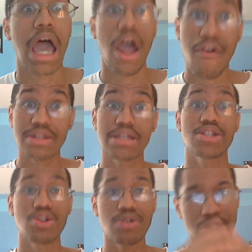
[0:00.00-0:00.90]
Ever since
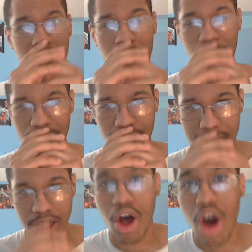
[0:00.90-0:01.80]
2 years ago,
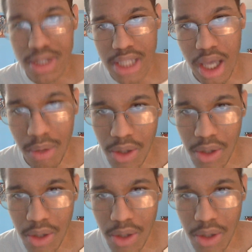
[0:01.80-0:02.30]
in Log Town,